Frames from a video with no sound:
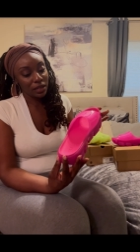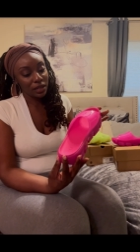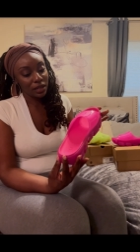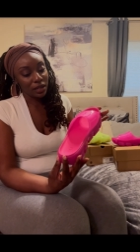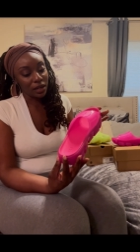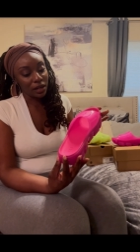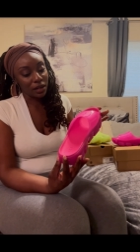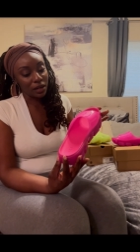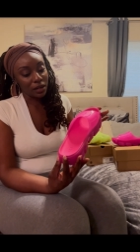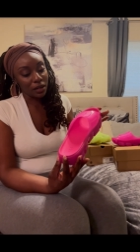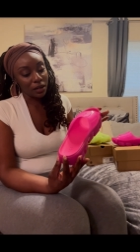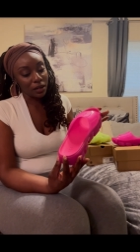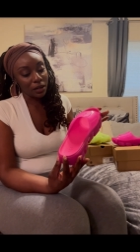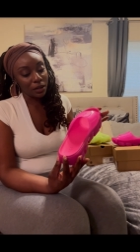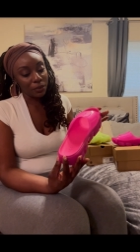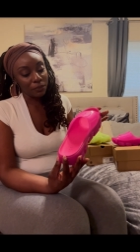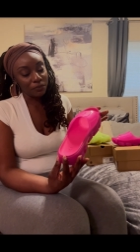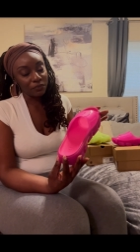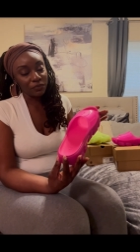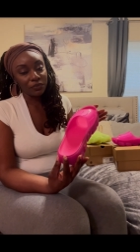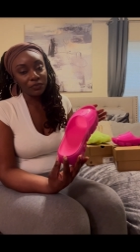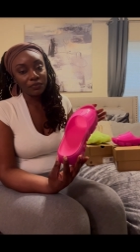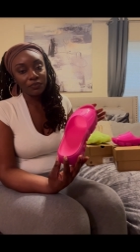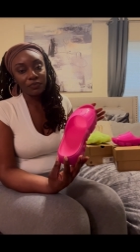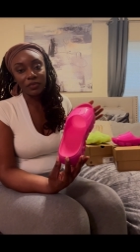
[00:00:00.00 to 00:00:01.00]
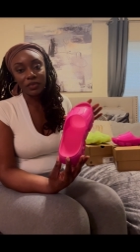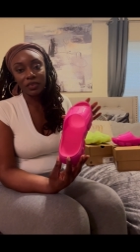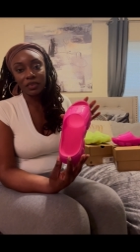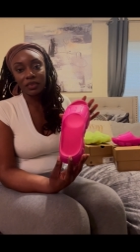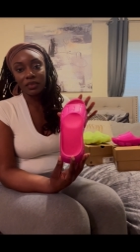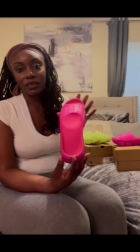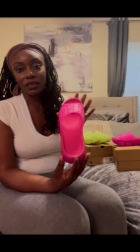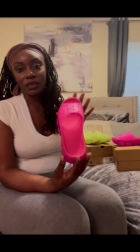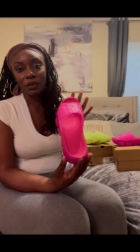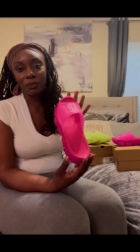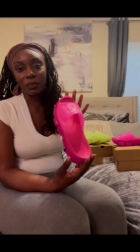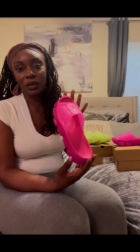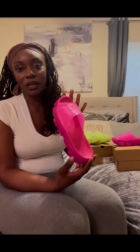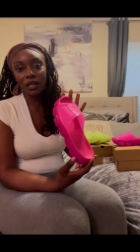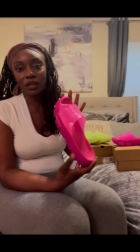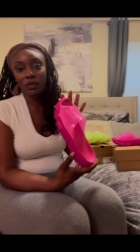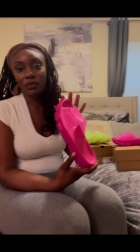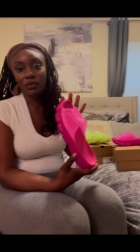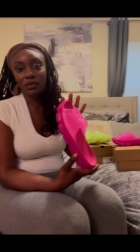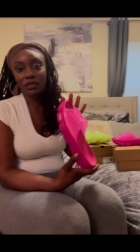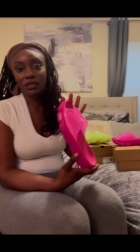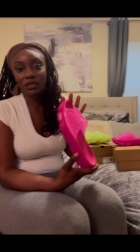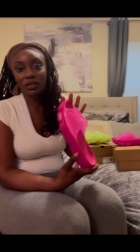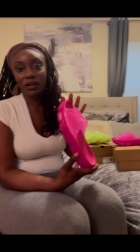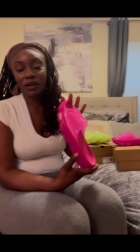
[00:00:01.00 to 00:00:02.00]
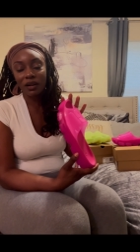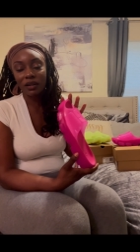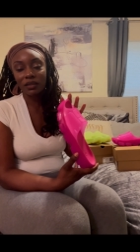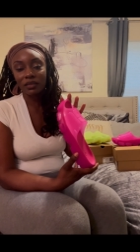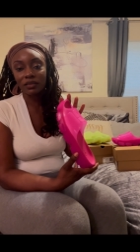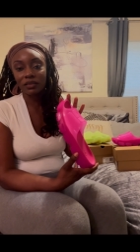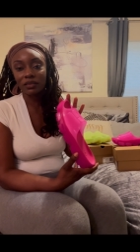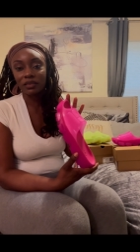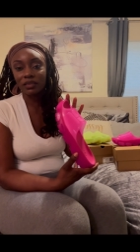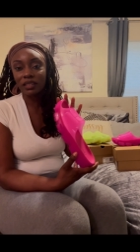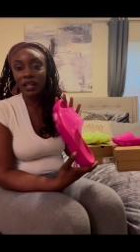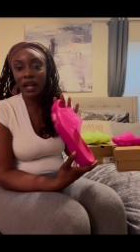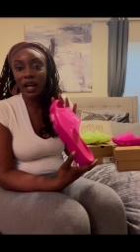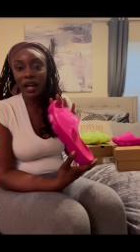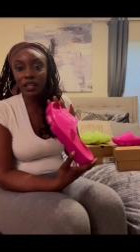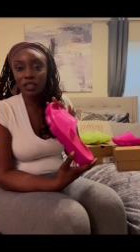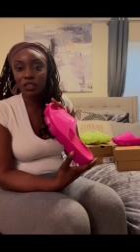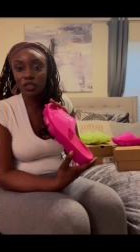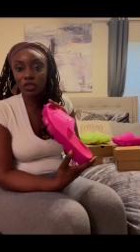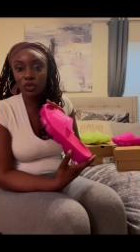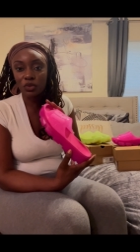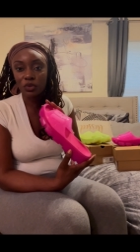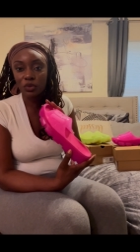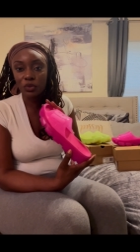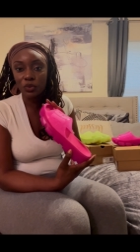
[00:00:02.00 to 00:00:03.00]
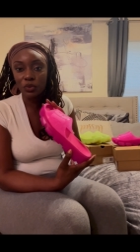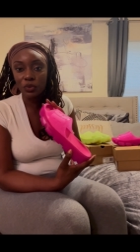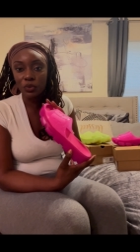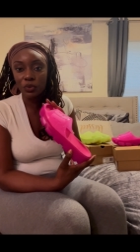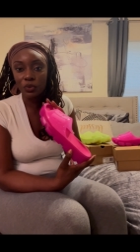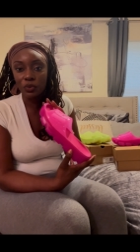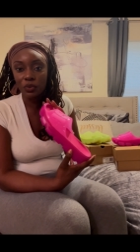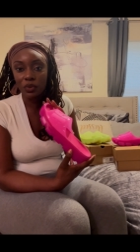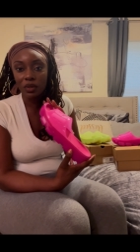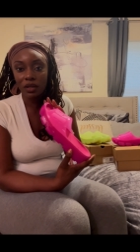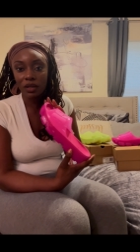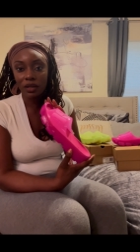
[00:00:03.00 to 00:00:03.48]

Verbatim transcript: um, the pink ones are not too